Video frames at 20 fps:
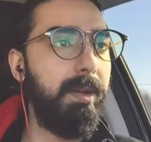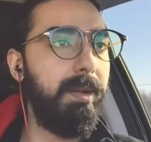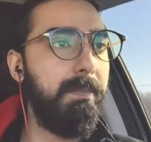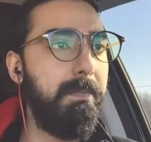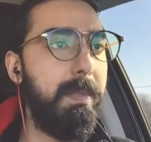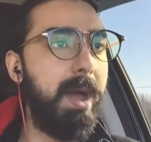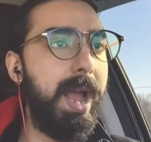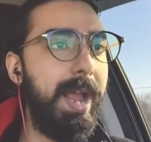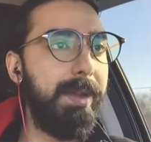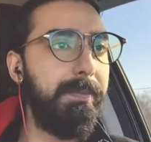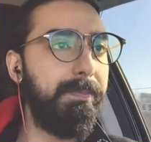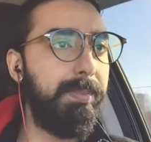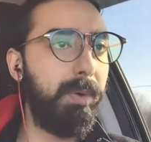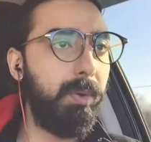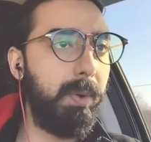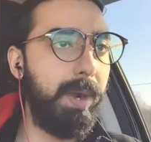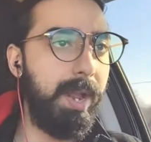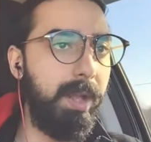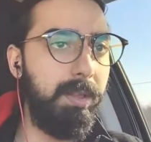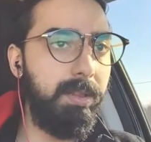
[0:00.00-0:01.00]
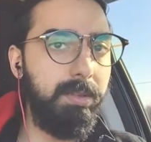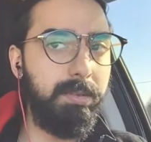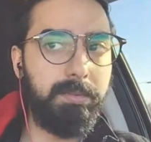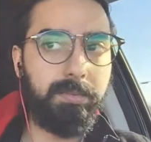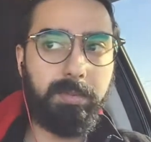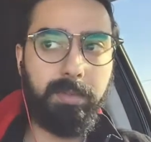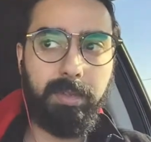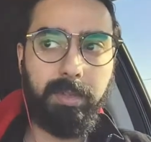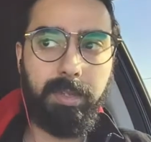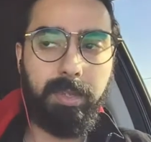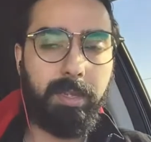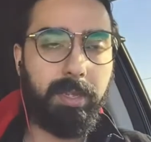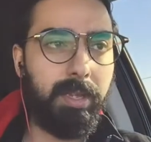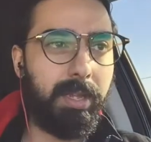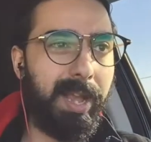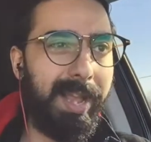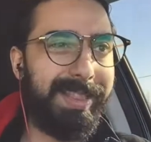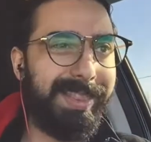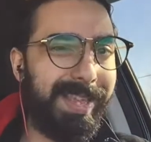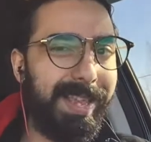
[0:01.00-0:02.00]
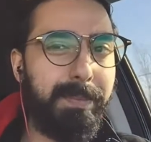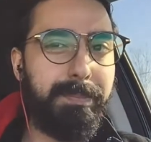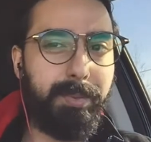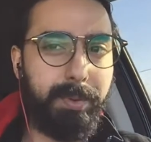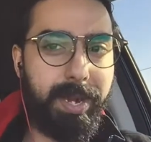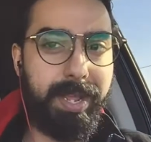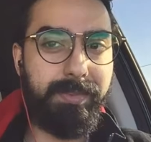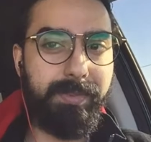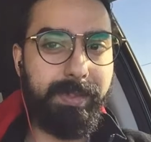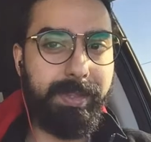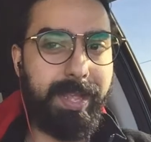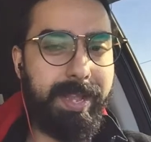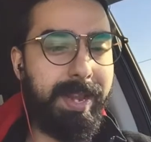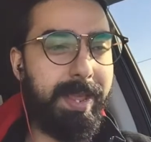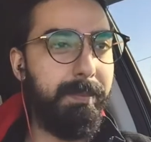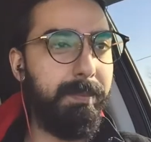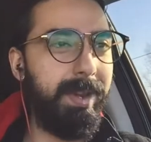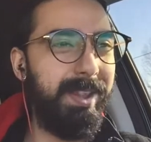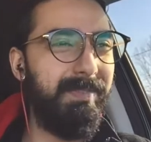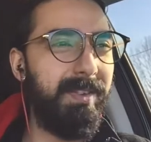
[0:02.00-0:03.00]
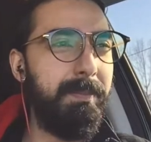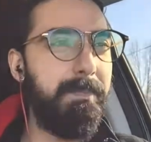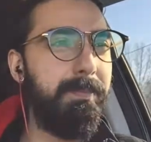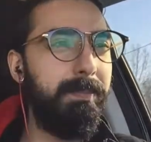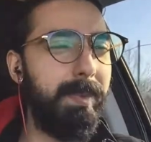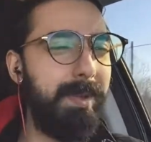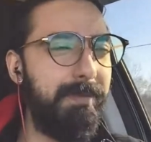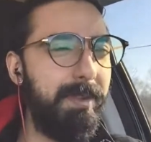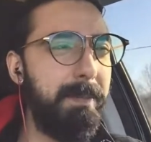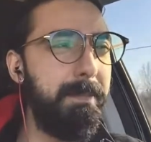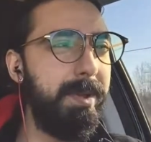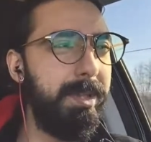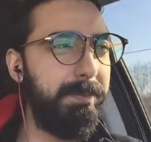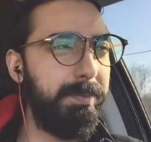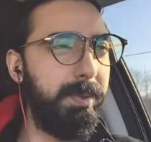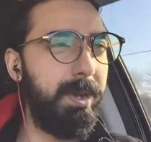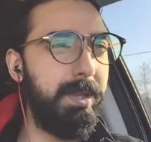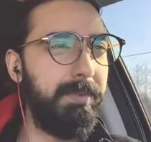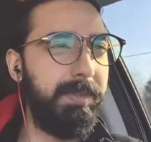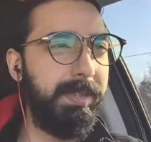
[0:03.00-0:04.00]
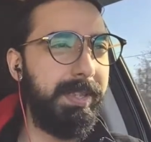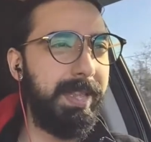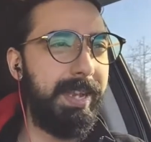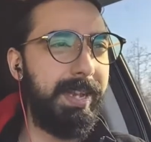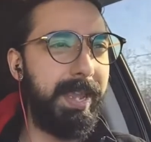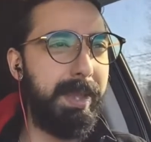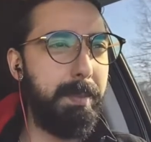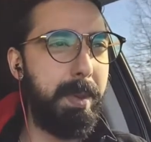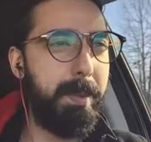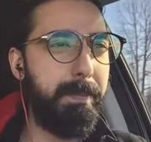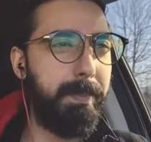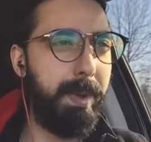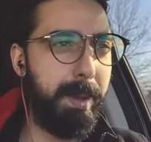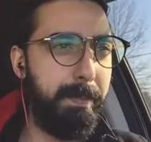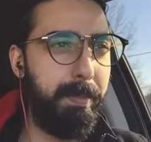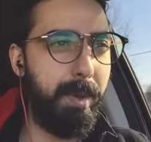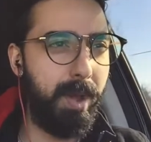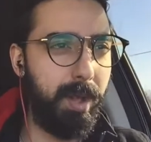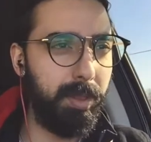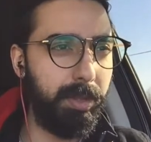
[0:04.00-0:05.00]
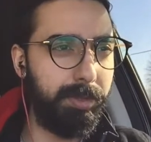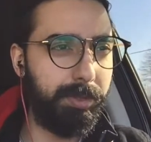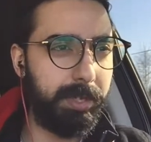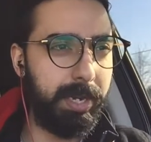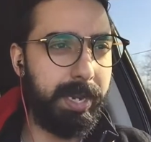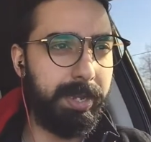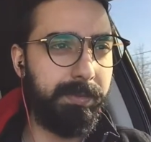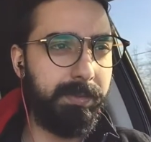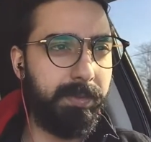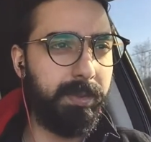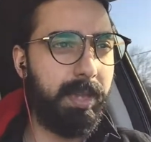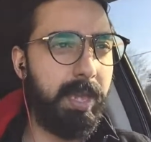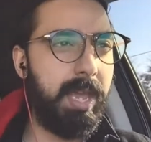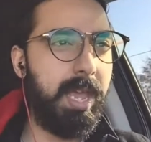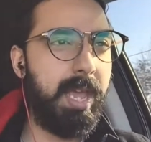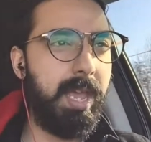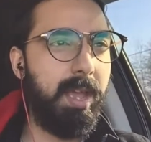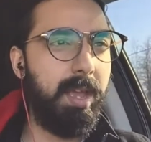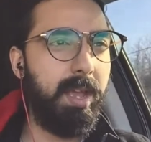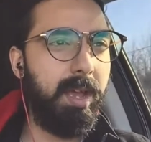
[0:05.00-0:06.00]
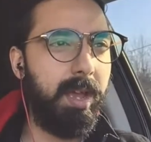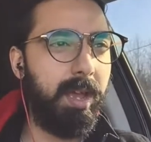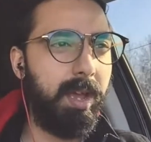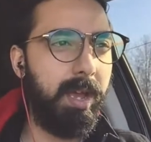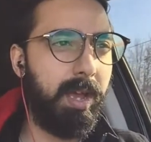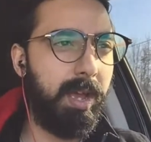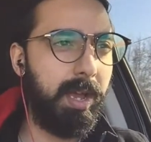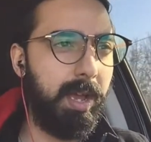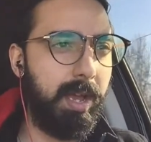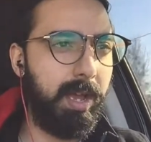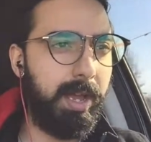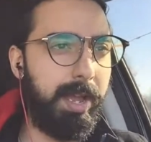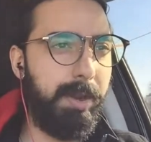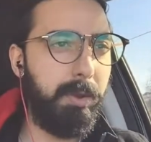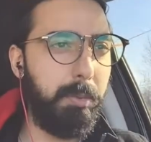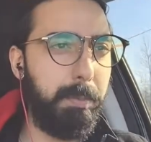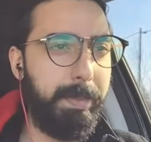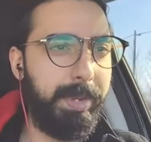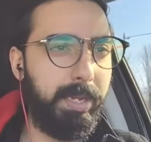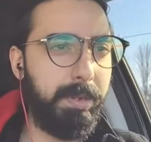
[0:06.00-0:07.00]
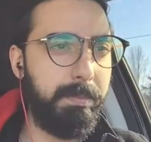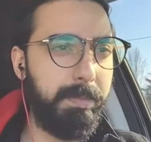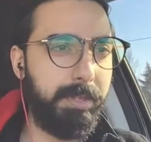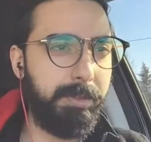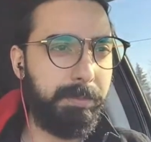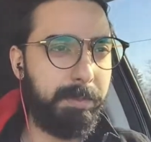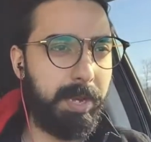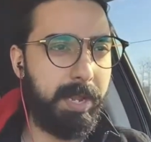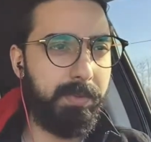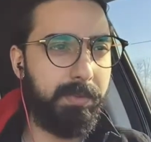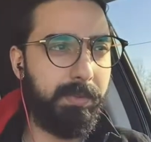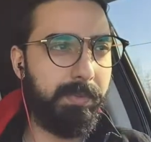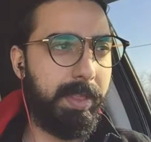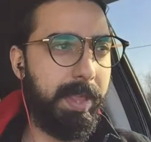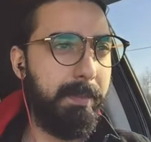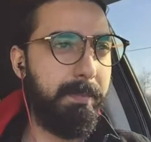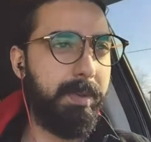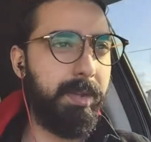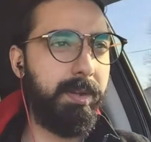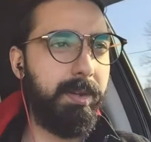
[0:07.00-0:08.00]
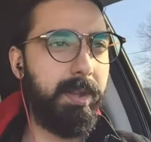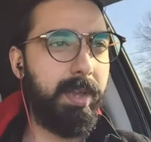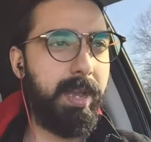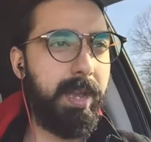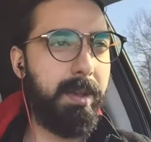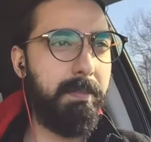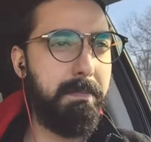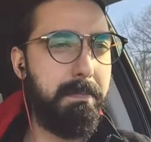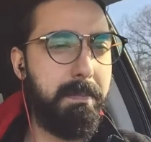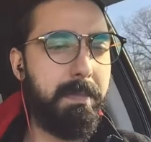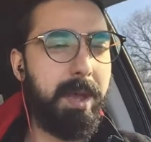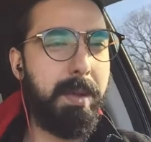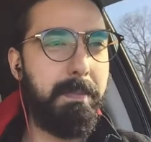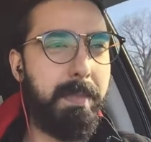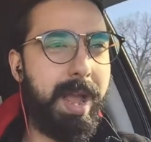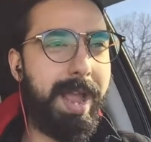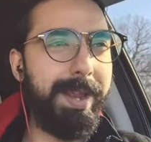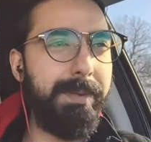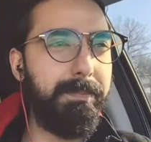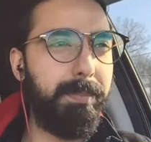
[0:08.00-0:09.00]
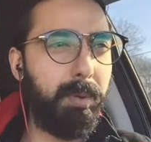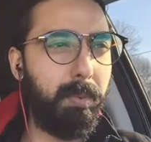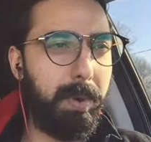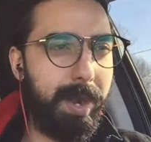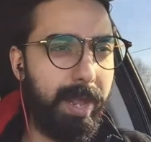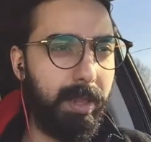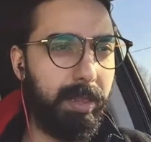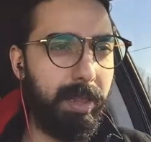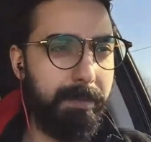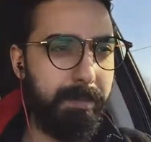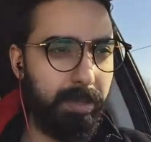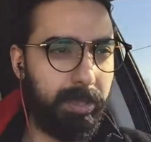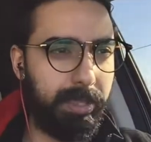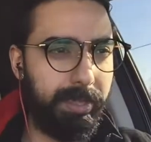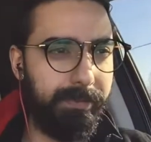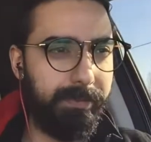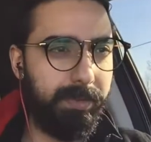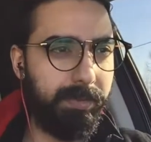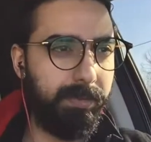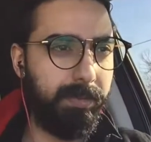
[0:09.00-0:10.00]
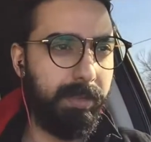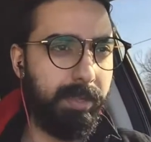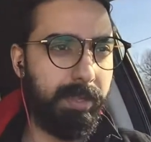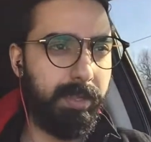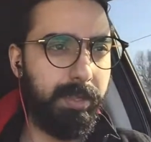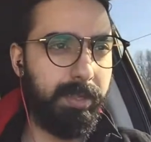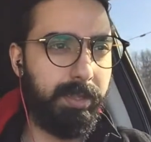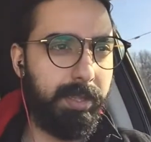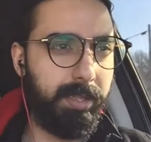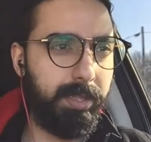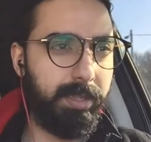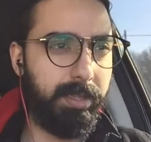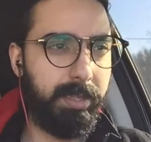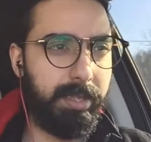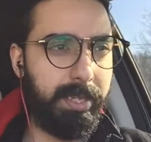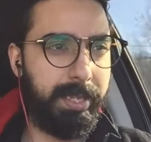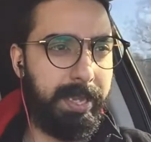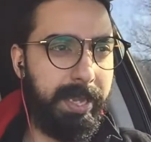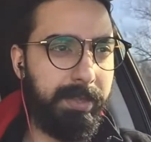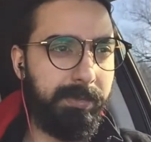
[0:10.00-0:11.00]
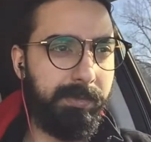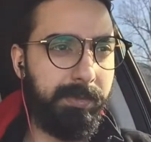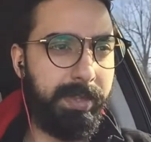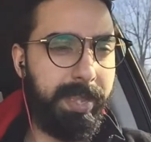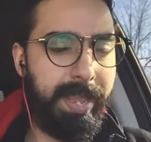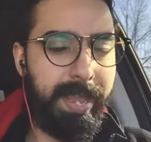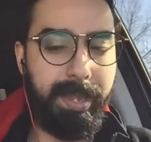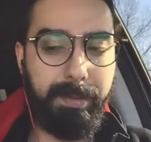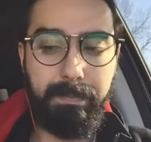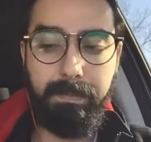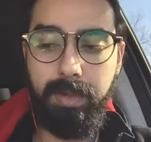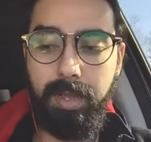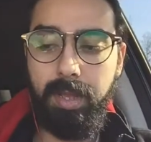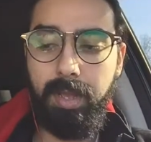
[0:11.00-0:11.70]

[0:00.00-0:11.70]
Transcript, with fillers: Myon Burrell. I think I'm pronouncing that name. If I'm mispronouncing that name, I apologize. I don't mean to mispronounce his name, but Myon Burrell, I believe, is the kid's name,